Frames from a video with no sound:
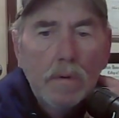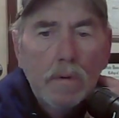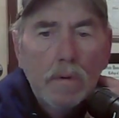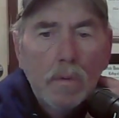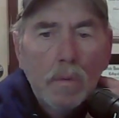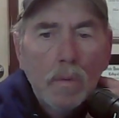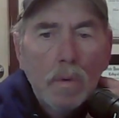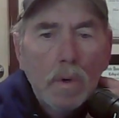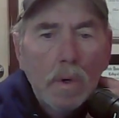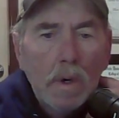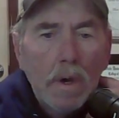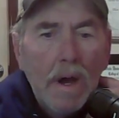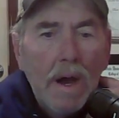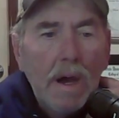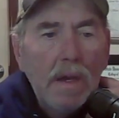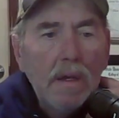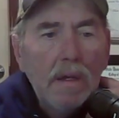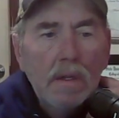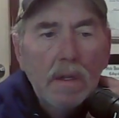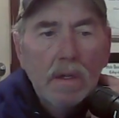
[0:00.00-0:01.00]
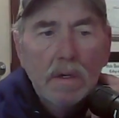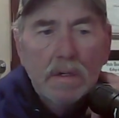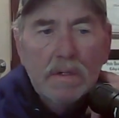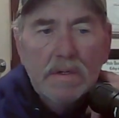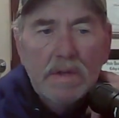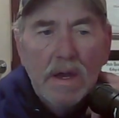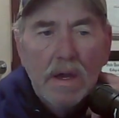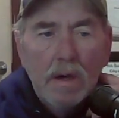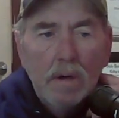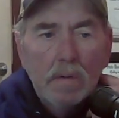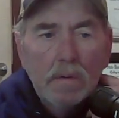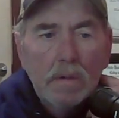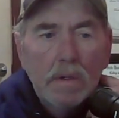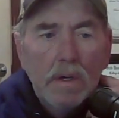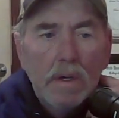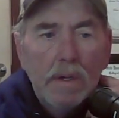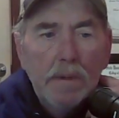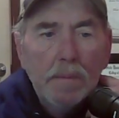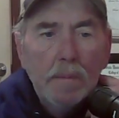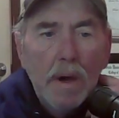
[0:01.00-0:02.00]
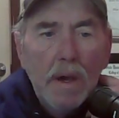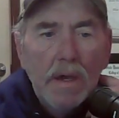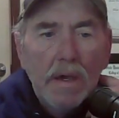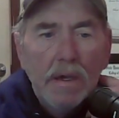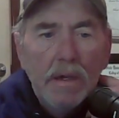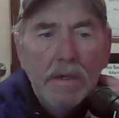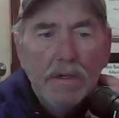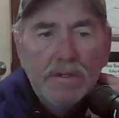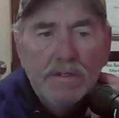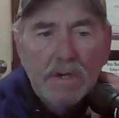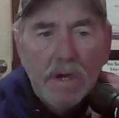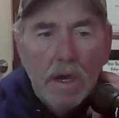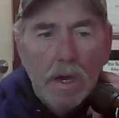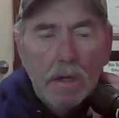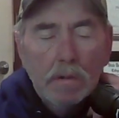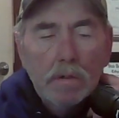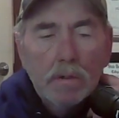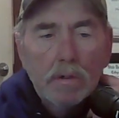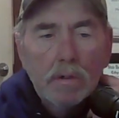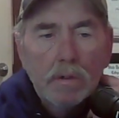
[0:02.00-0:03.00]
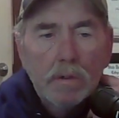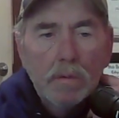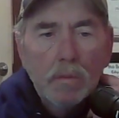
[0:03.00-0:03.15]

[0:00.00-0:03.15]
where I lucked out in my childhood